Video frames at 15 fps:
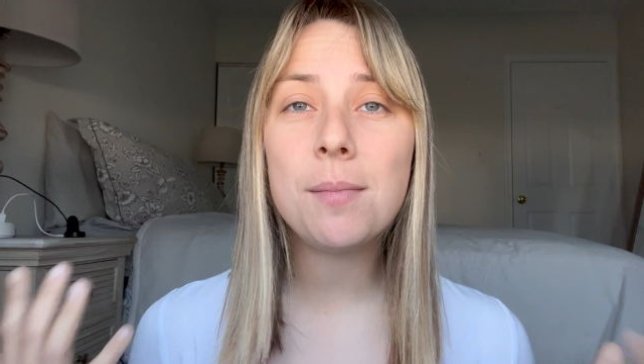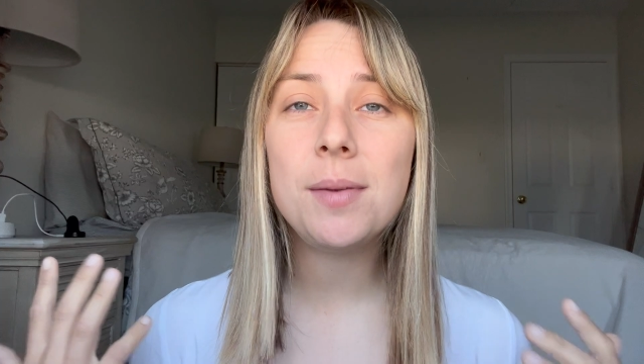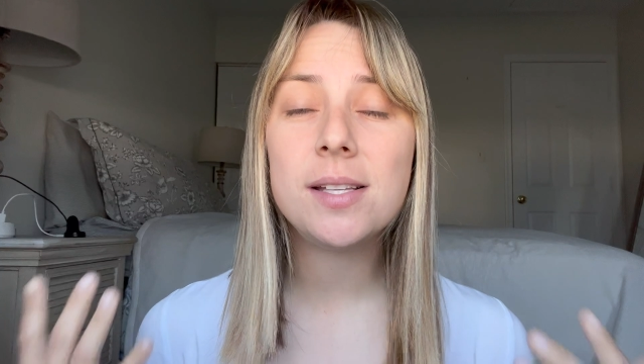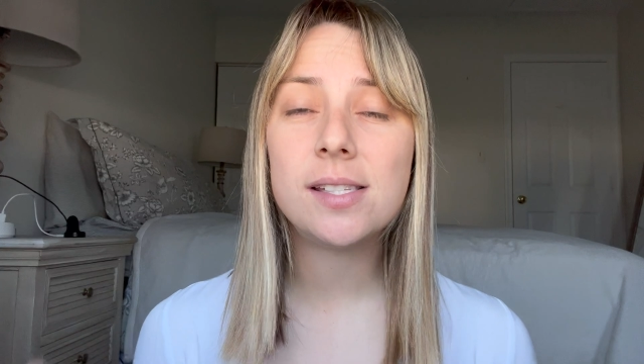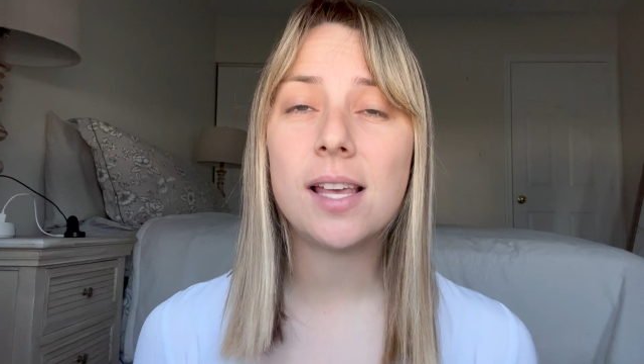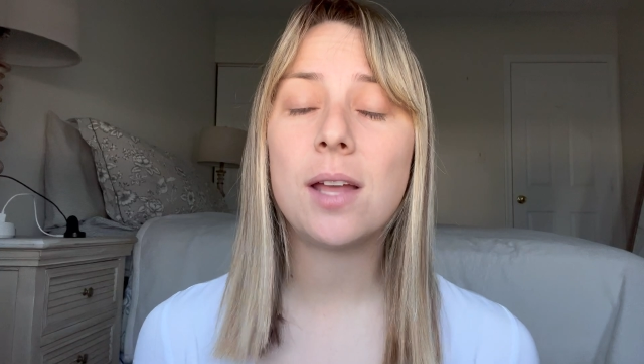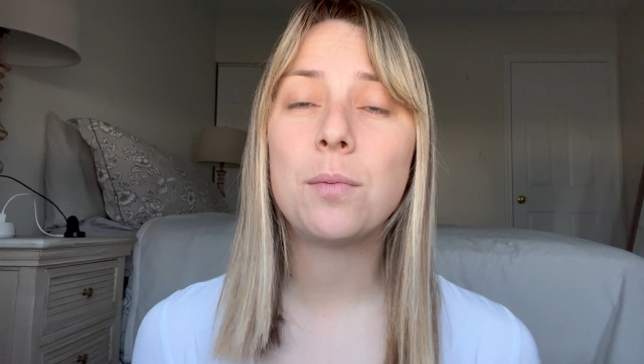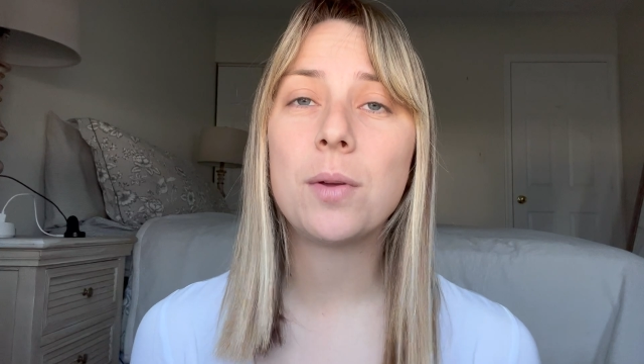be
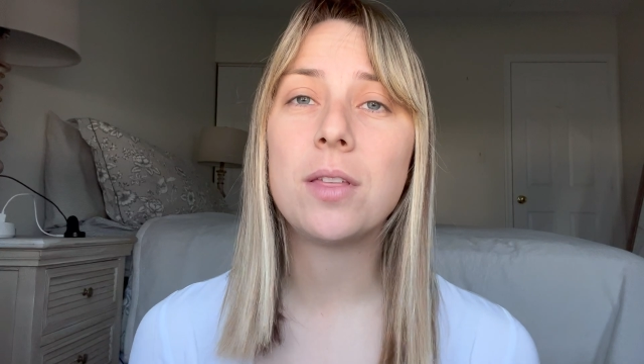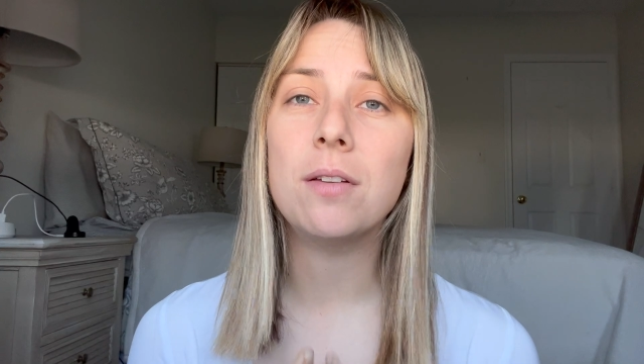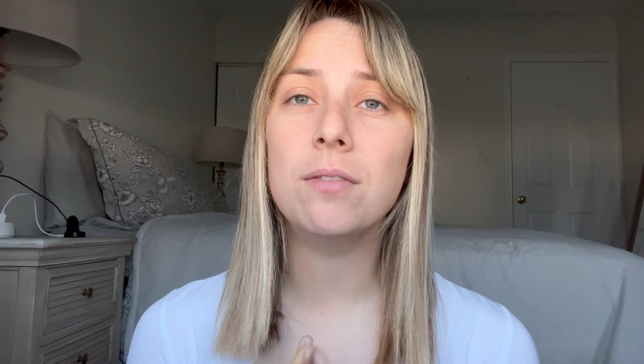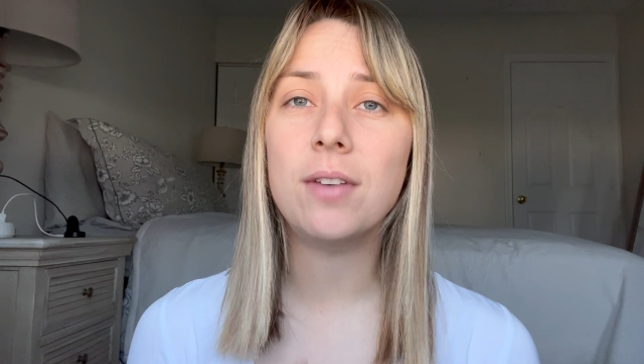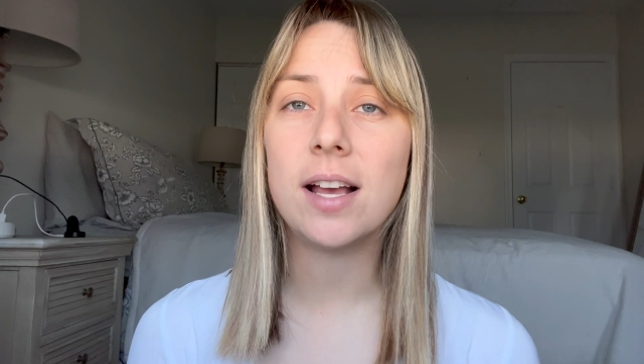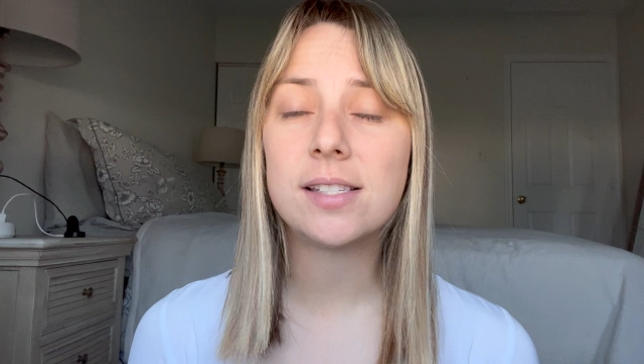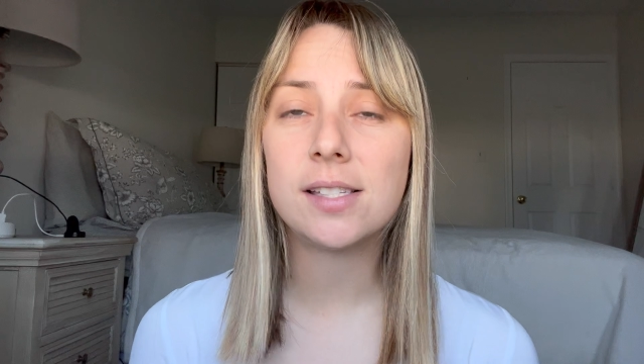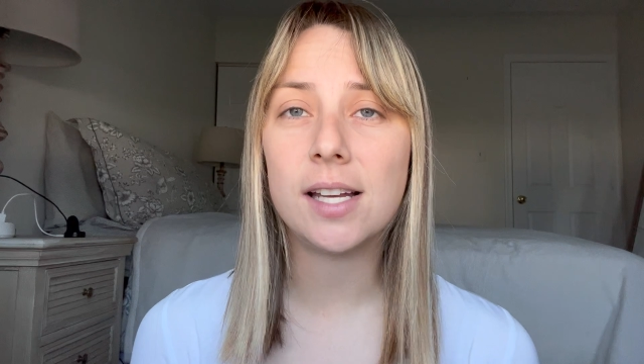said with
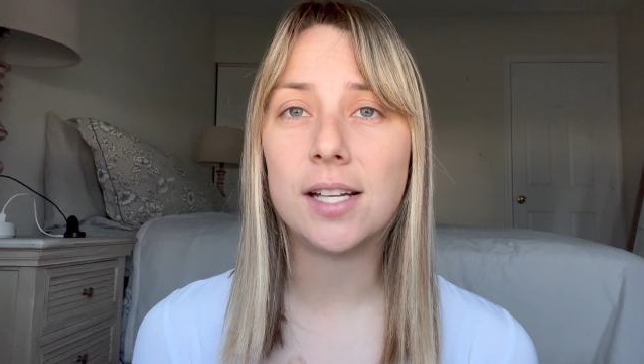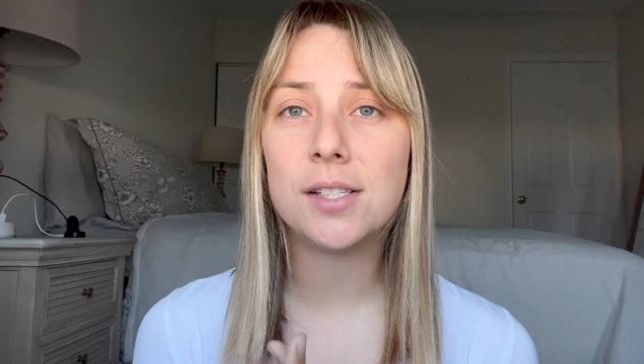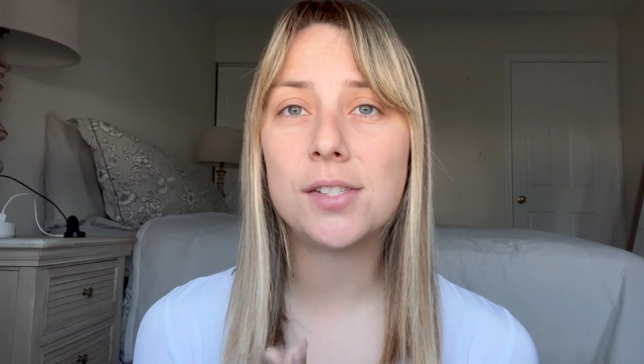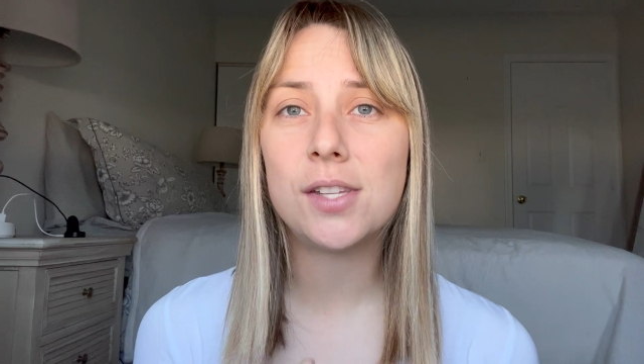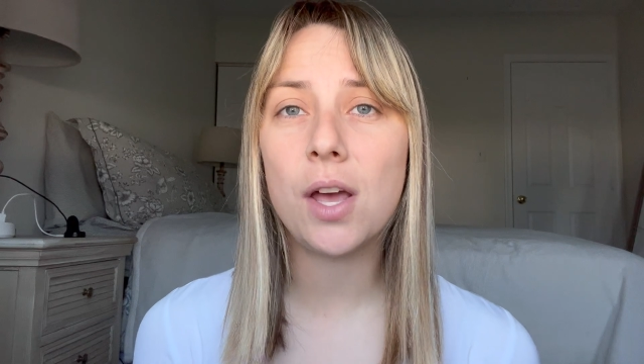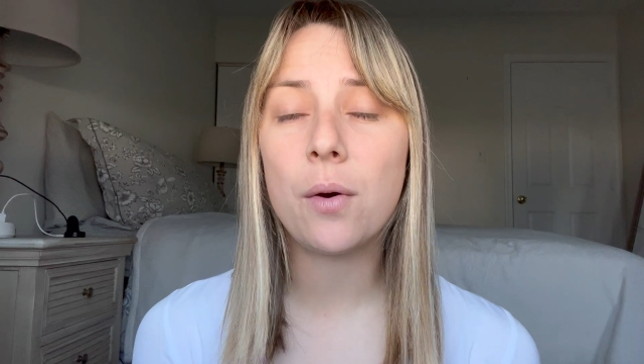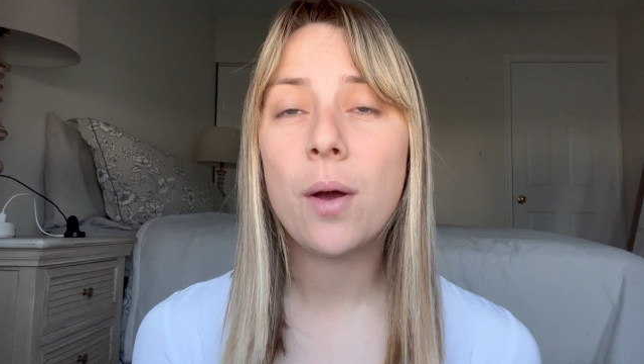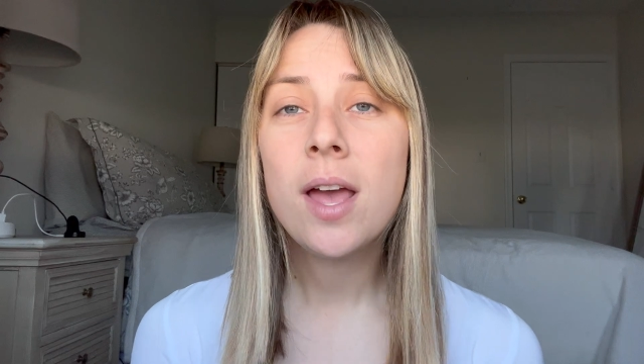investing.
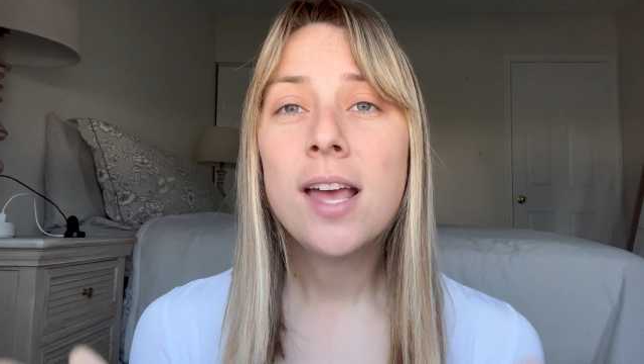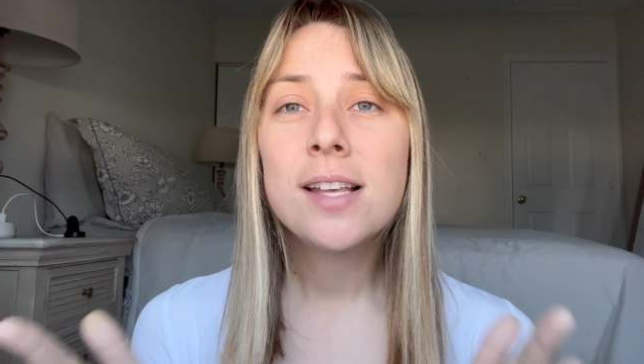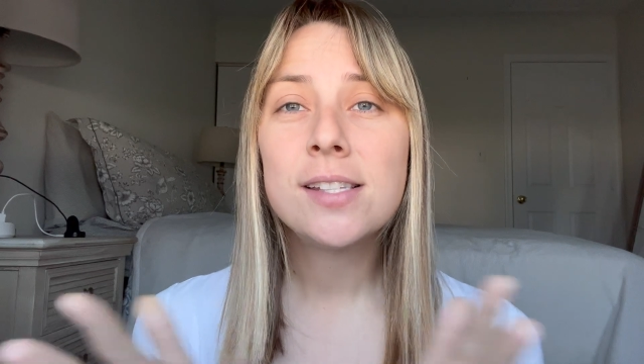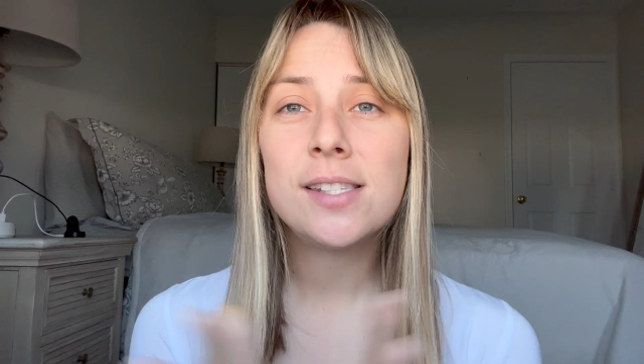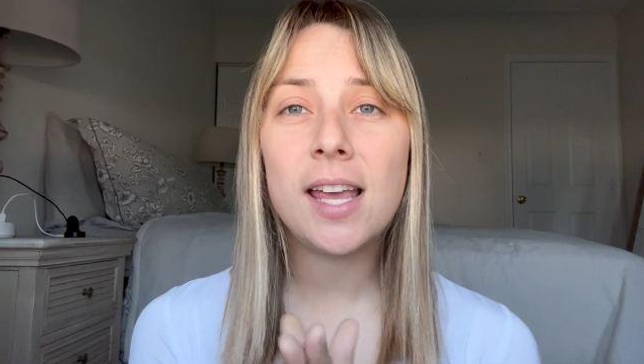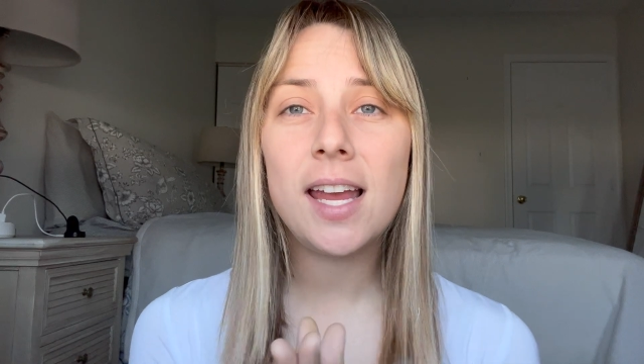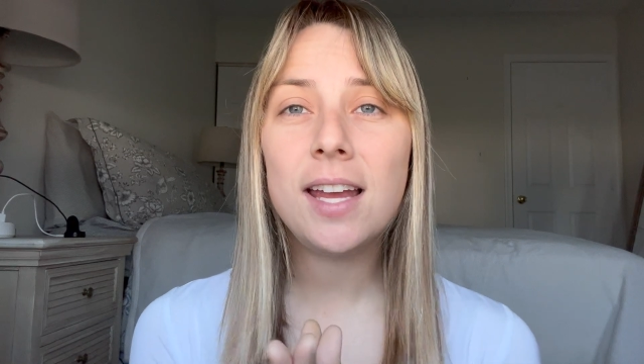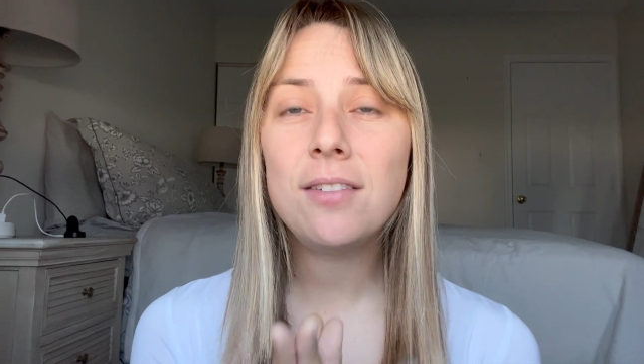So
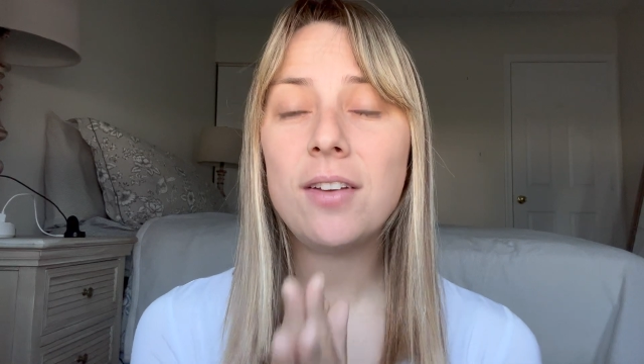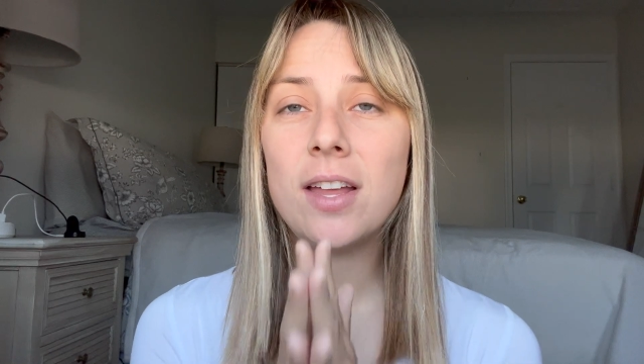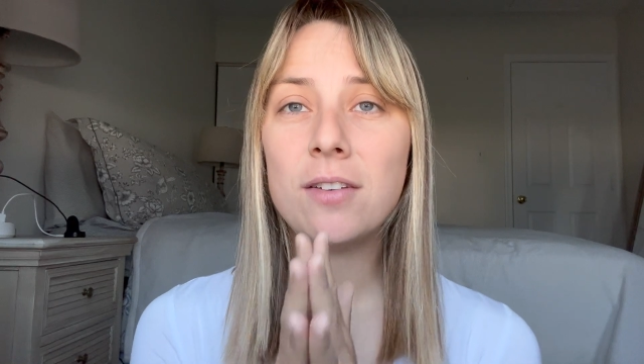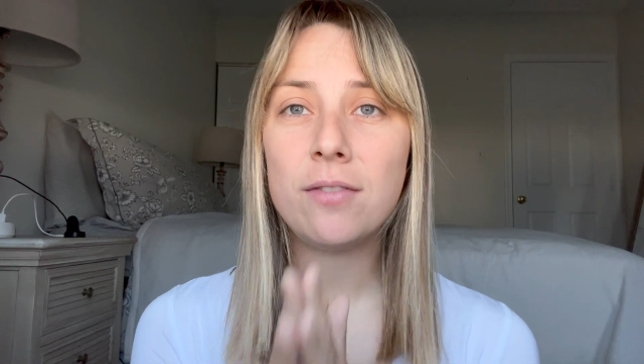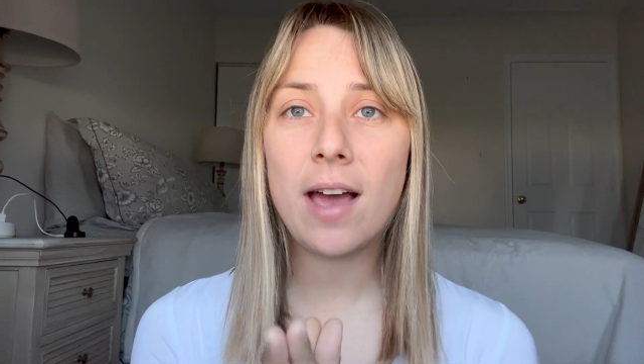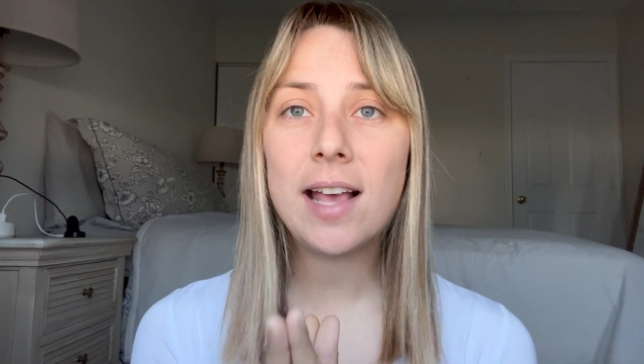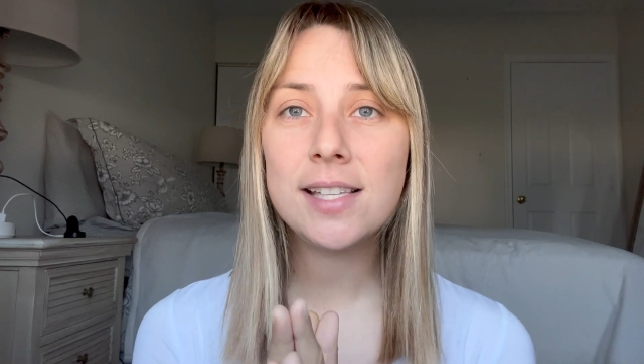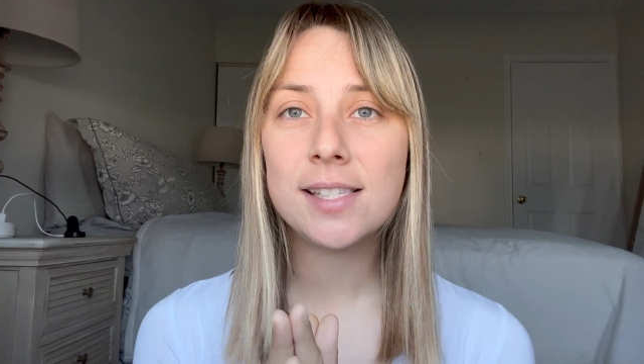save,
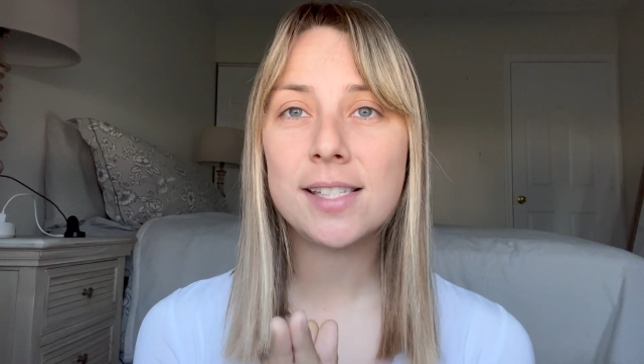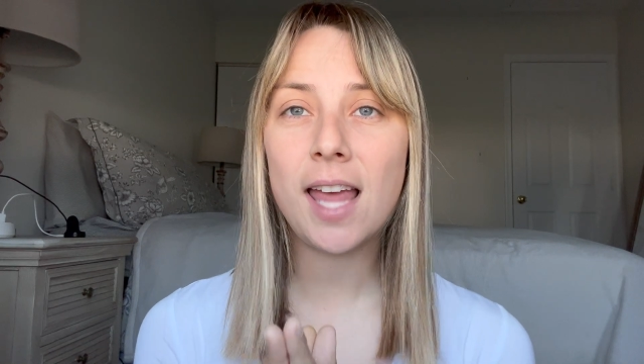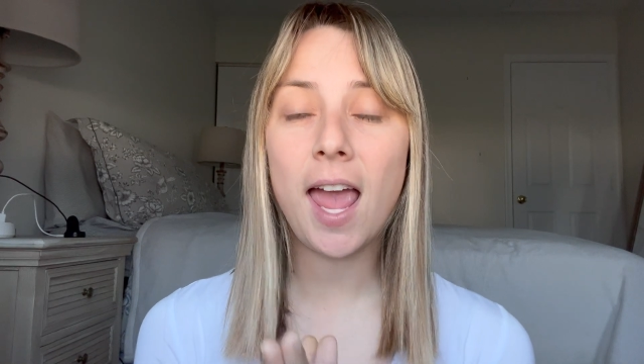invest,